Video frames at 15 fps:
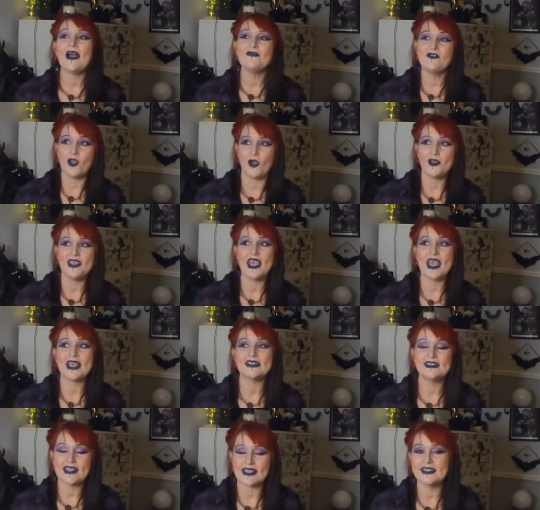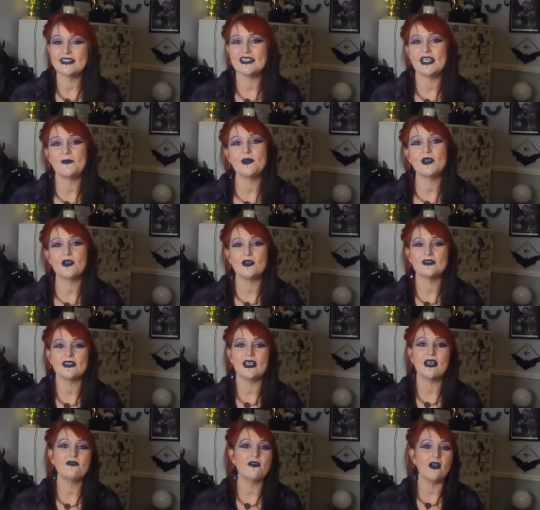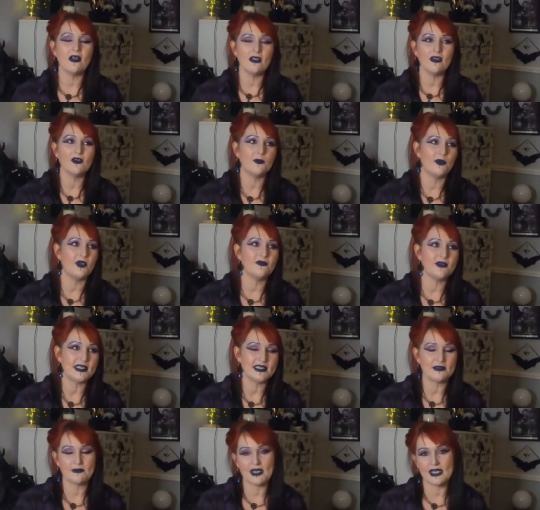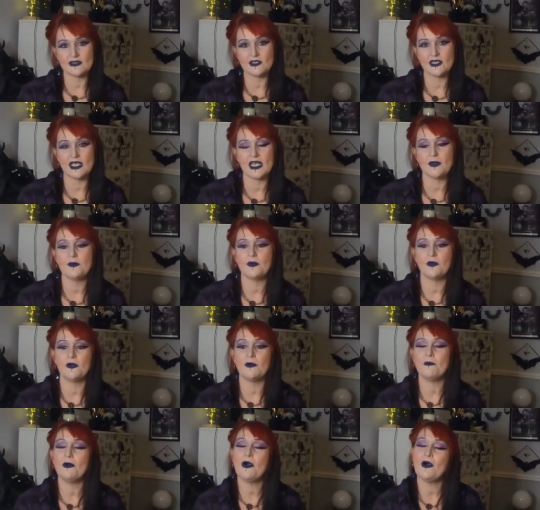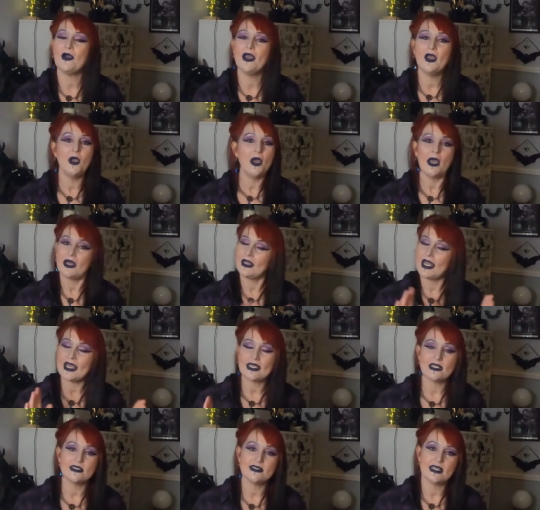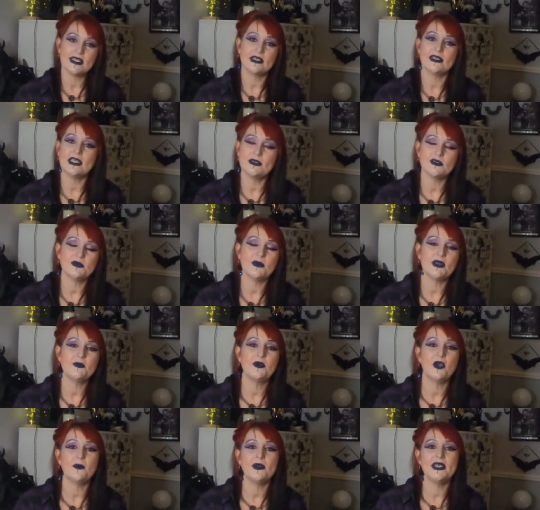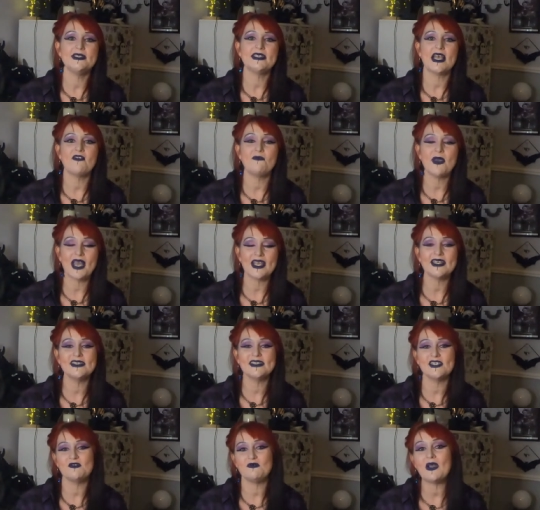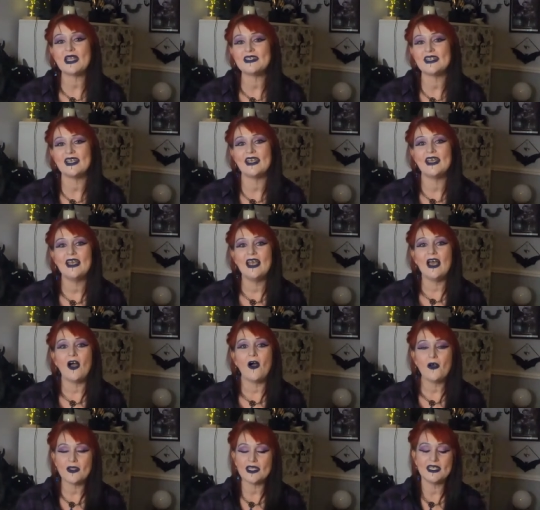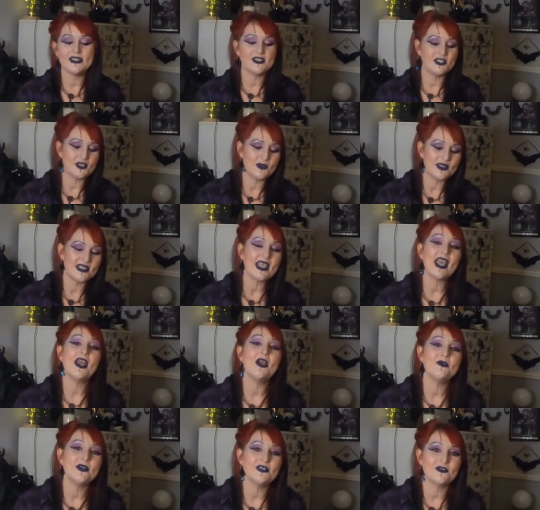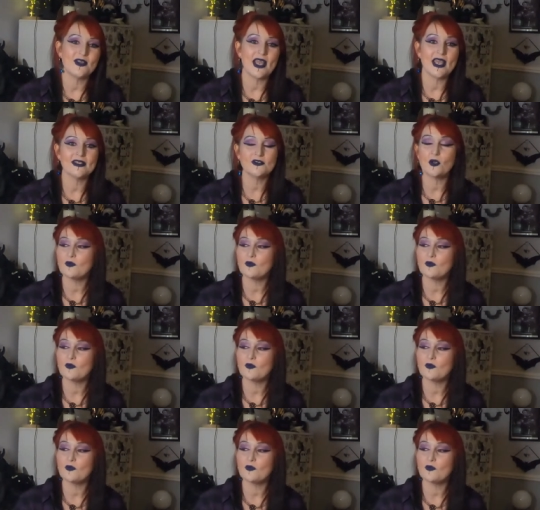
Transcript: I've not yet sent it because I've got a lot of birthdays in March and April. But like I said, I'll keep to my promise. I've packaged it ready. All I need to do is get her address.